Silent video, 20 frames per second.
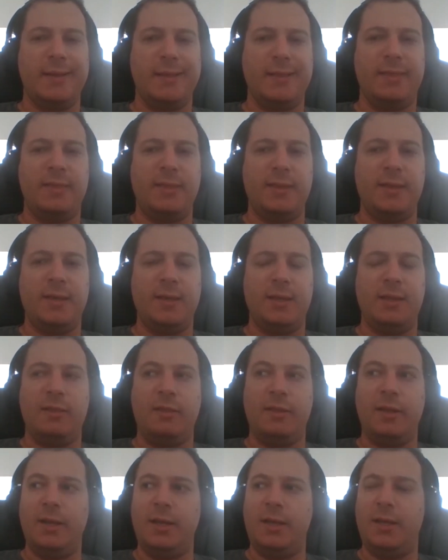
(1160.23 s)
the
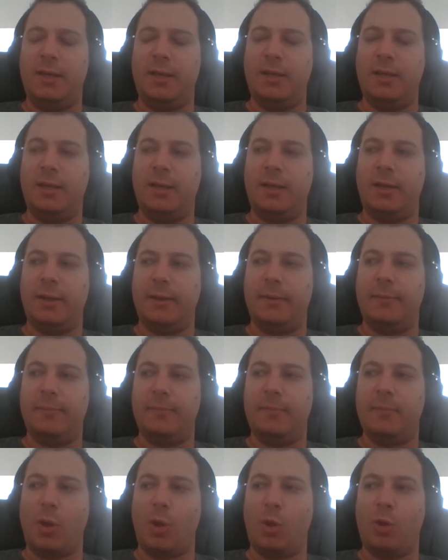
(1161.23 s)

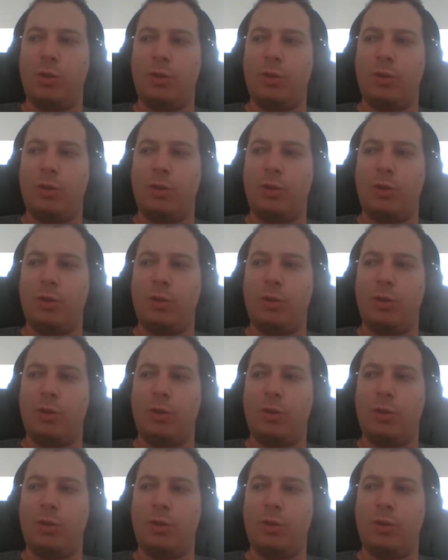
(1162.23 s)
the